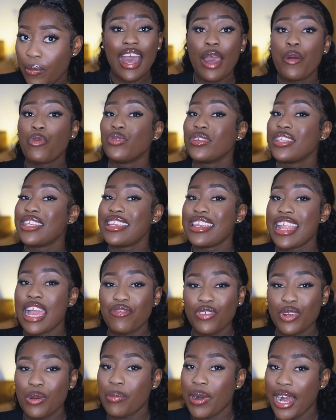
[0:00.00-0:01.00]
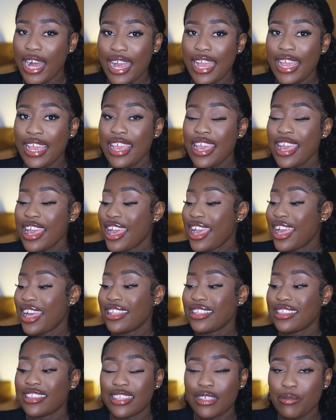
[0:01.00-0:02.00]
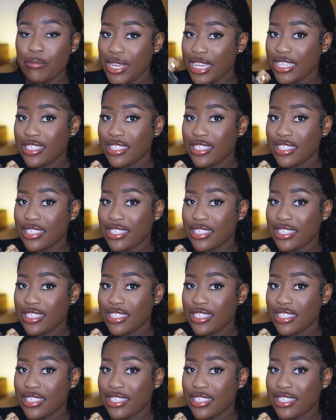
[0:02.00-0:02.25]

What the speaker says: I will never buy the